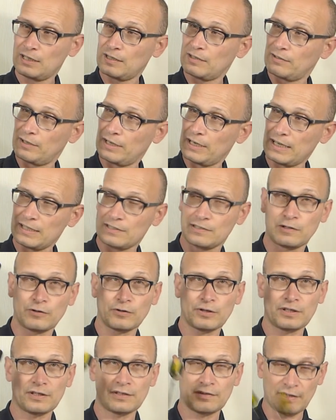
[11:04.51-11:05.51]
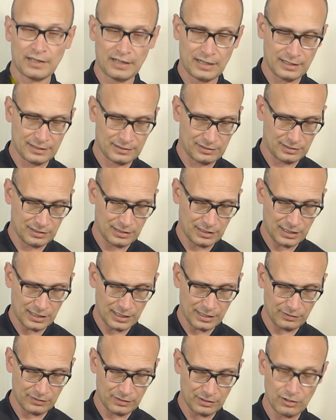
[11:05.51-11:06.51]
a nice looking dart
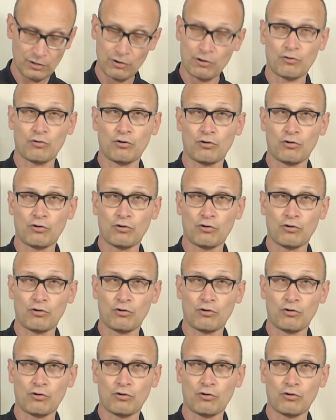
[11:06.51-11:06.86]
and they're not